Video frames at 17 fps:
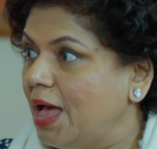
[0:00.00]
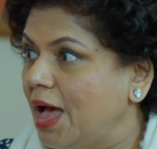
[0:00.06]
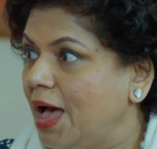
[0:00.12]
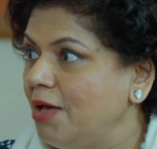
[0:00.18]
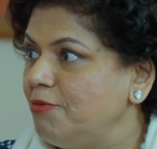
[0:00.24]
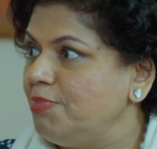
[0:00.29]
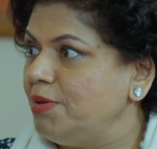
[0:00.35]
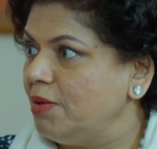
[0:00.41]

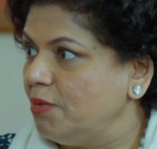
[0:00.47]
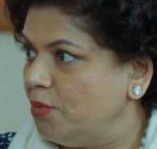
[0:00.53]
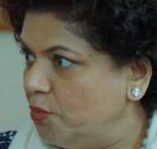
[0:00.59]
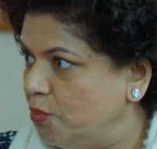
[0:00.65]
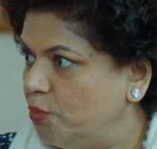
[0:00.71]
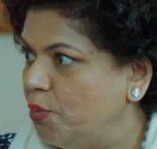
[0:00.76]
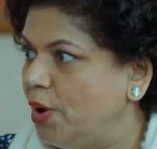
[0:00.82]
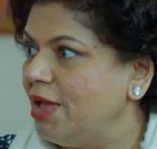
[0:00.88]
I've
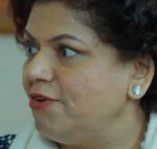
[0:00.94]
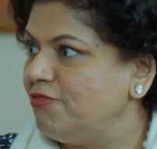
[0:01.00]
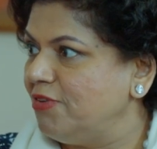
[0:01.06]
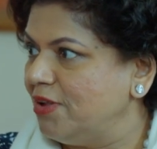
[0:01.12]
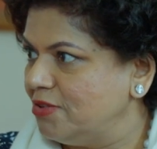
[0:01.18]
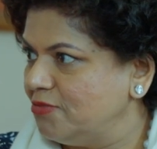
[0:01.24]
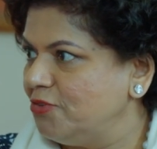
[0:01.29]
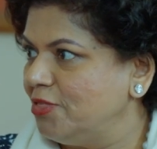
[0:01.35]
been
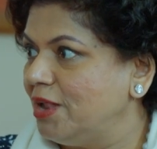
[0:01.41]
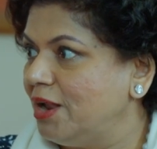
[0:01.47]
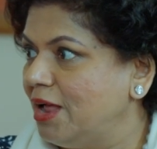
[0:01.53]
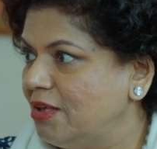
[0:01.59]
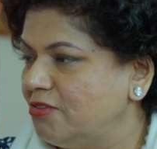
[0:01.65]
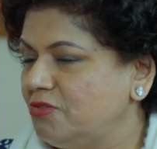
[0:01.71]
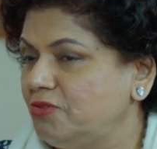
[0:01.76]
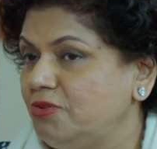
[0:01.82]
wifeless for the
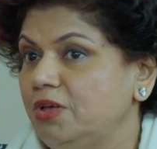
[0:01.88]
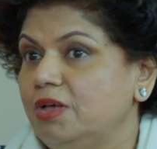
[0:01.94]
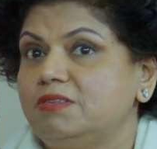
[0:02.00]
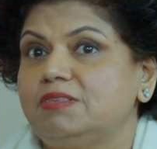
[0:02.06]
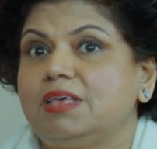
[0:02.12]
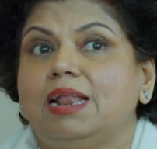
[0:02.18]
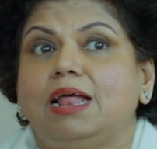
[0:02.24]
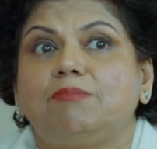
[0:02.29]
last 3
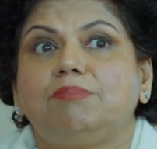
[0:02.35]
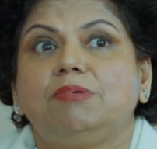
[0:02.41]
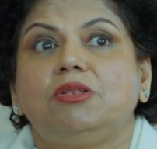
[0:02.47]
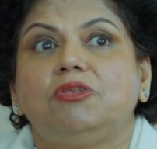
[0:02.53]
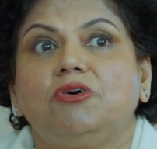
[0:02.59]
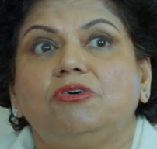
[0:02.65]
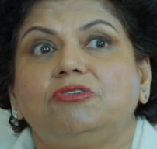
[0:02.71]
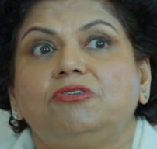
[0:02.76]
years, and I've
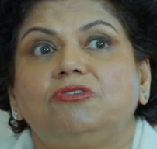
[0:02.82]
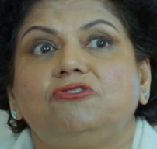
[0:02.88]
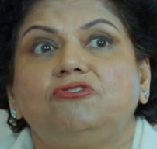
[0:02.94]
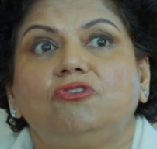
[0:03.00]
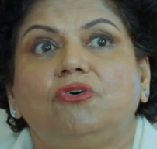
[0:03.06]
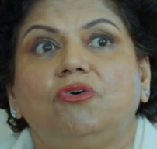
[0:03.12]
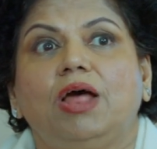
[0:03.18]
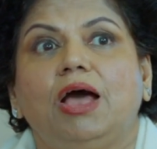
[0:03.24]
been not
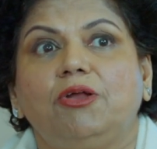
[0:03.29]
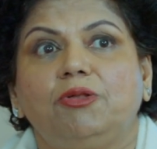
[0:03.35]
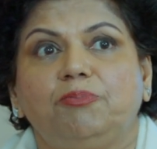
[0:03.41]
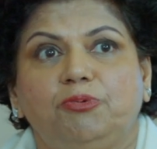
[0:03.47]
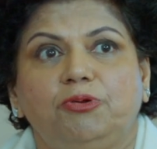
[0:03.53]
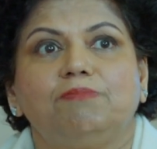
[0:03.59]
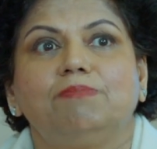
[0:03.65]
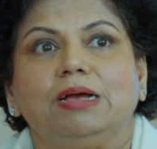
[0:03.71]
sure how to
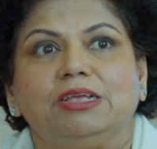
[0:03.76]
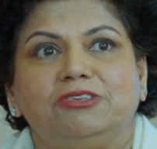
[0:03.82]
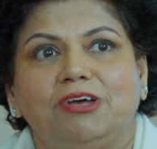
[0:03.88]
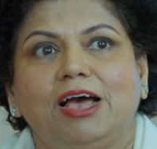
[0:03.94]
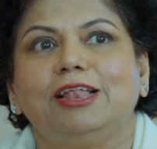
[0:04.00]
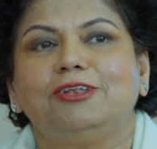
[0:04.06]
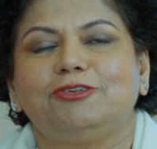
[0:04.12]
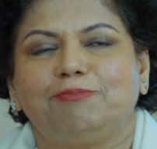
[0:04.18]
put my
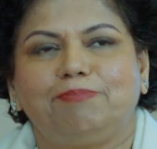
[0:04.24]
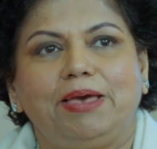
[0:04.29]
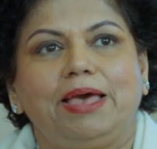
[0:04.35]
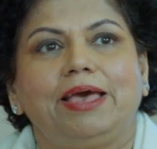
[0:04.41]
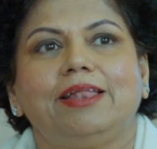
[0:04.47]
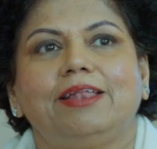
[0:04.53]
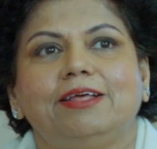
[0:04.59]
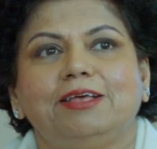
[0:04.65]
child to
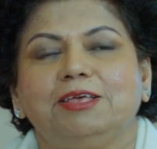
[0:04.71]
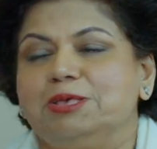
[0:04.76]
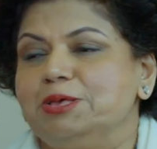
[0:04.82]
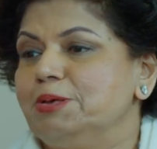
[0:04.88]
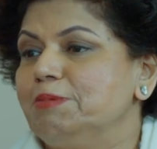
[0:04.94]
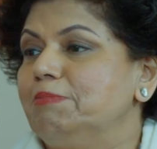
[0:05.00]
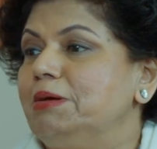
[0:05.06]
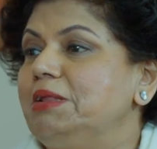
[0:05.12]
bed.
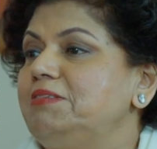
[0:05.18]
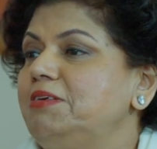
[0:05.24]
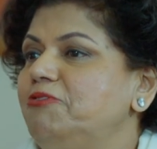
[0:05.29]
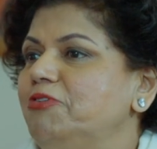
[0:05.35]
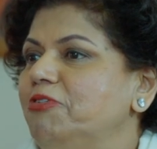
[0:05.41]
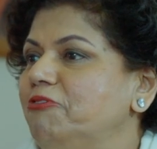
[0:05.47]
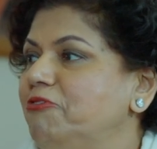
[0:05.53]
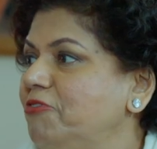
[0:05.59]
Mm-hmm. But he
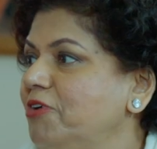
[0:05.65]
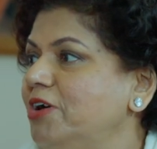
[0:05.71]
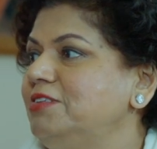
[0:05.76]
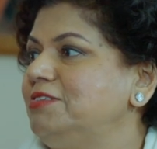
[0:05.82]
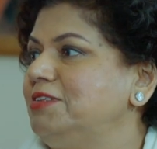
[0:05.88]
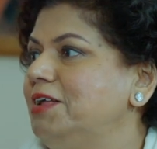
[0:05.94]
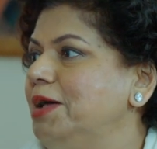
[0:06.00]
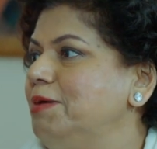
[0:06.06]
said, for the
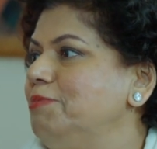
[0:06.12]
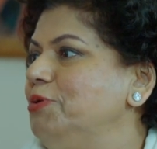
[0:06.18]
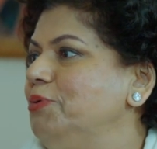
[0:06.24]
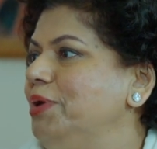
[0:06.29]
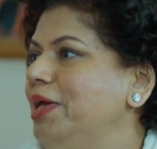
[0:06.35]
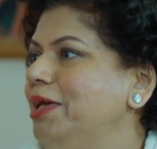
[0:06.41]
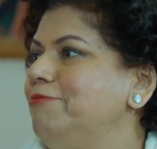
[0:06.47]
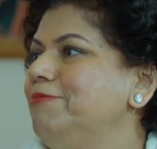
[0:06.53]
first time,
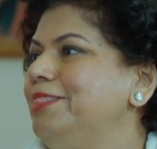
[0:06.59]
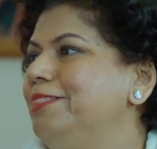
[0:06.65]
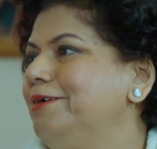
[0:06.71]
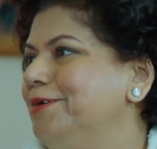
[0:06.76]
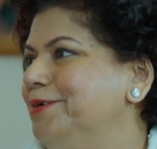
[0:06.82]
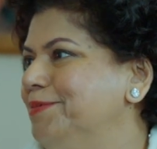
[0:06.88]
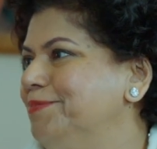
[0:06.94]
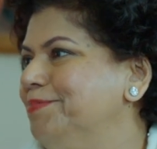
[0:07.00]
you gave me
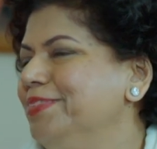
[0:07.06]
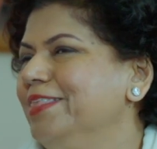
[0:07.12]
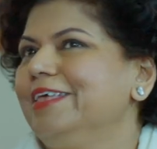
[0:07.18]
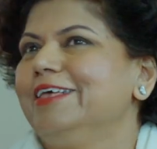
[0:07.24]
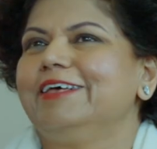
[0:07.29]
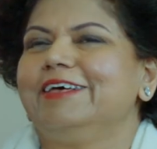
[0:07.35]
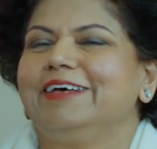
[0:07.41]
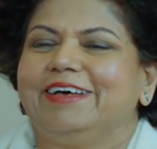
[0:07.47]

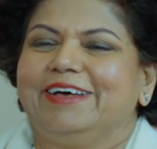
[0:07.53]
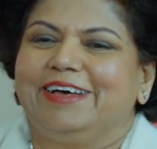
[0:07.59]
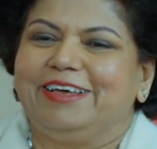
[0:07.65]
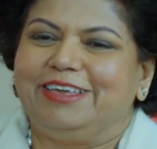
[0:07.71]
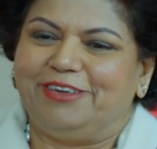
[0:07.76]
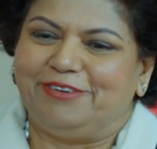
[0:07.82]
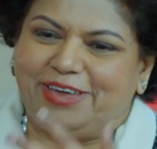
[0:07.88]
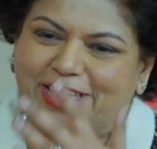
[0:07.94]

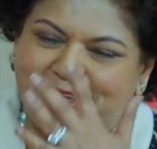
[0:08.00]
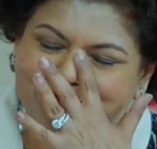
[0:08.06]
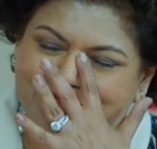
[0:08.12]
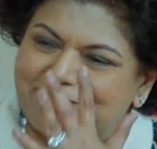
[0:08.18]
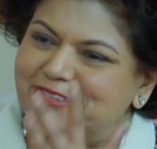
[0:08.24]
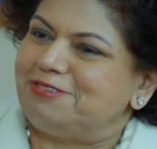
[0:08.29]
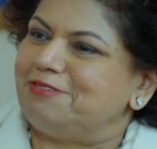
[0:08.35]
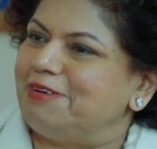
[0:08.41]

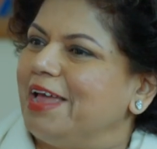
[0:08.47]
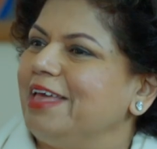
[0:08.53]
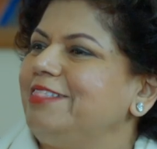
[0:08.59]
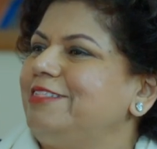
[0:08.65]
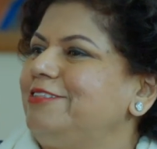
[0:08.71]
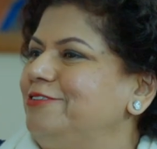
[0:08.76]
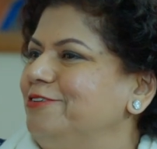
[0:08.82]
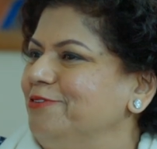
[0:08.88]
the
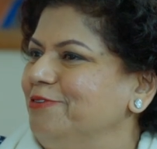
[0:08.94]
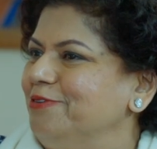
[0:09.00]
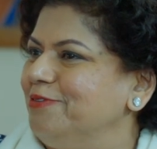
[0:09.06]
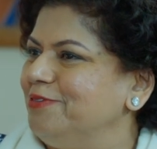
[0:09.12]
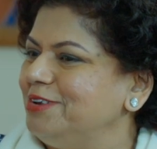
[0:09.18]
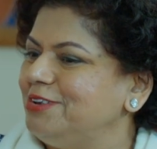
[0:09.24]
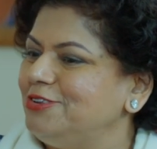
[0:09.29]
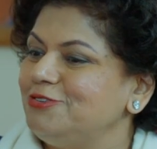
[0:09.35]
strength
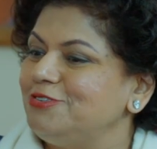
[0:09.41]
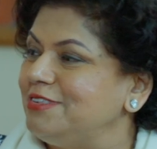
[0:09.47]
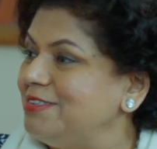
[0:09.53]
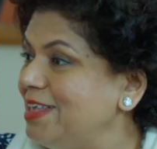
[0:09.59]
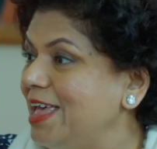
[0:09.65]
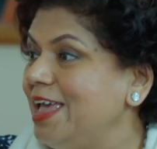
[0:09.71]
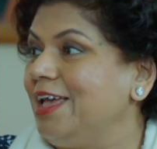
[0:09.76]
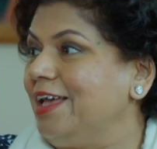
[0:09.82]
to
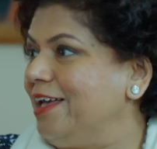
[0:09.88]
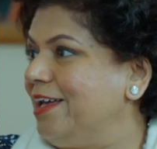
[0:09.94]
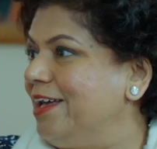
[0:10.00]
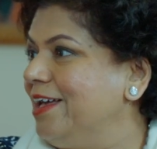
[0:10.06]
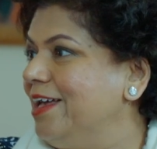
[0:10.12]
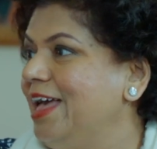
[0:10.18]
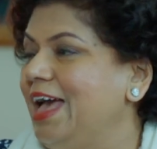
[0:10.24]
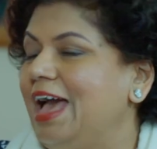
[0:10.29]

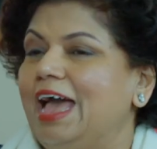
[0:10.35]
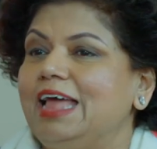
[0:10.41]
sing. Yeah.